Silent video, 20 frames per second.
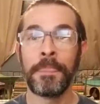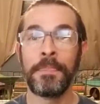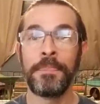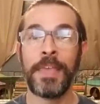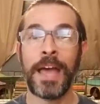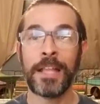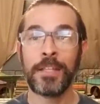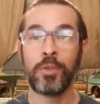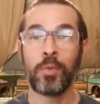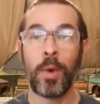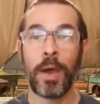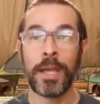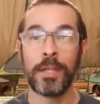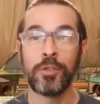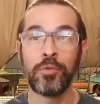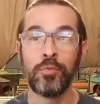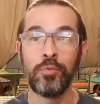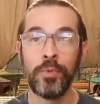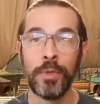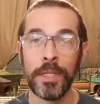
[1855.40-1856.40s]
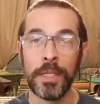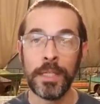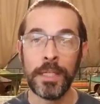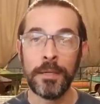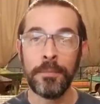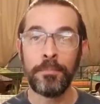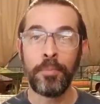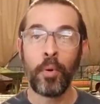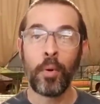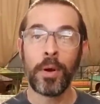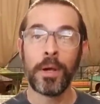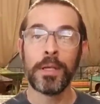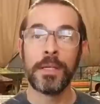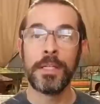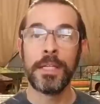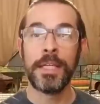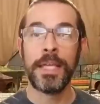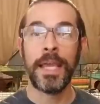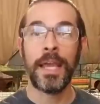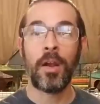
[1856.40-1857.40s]
That's why it's really important
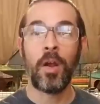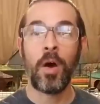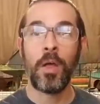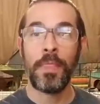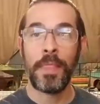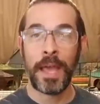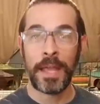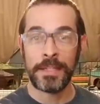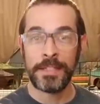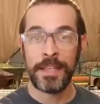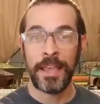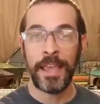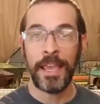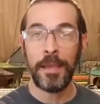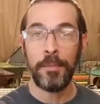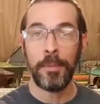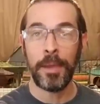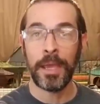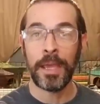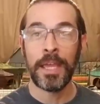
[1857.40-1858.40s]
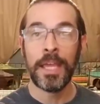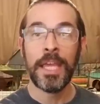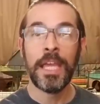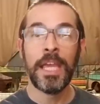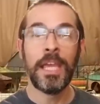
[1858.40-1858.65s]
to get on that taming.